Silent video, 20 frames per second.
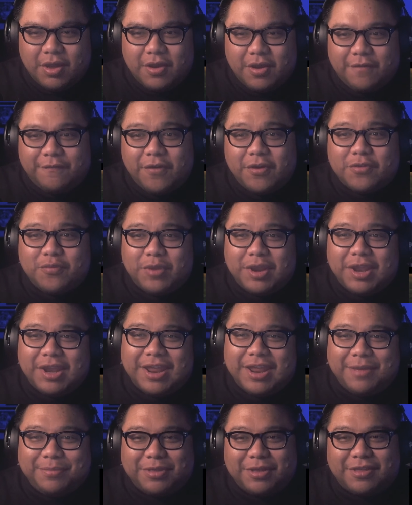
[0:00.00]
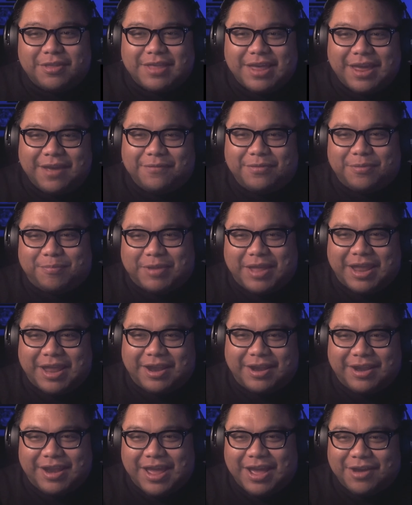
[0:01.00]
First we need him to save the
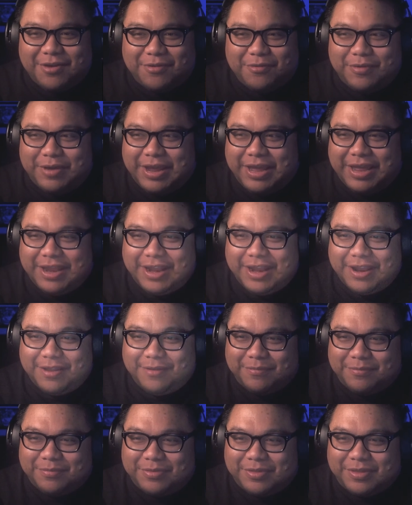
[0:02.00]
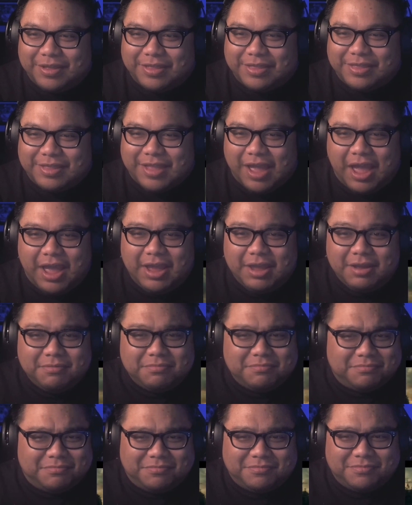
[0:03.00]
planet. Now we need him to die.
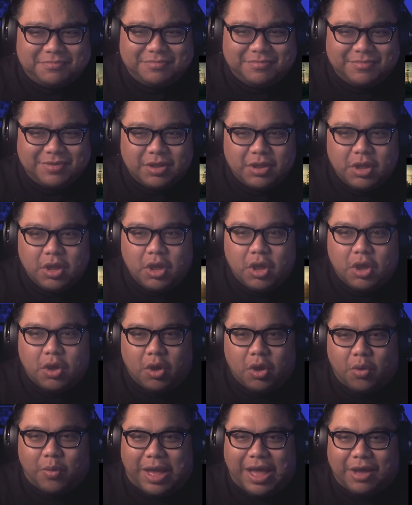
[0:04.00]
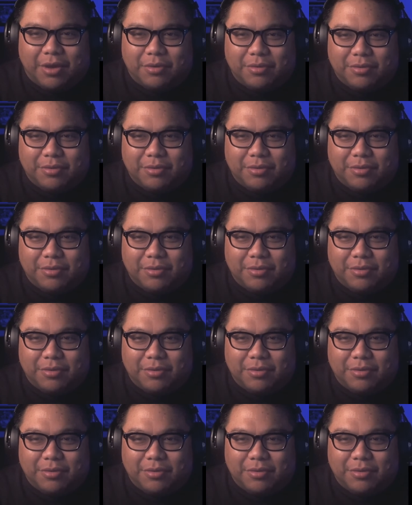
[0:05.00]
Oh wow.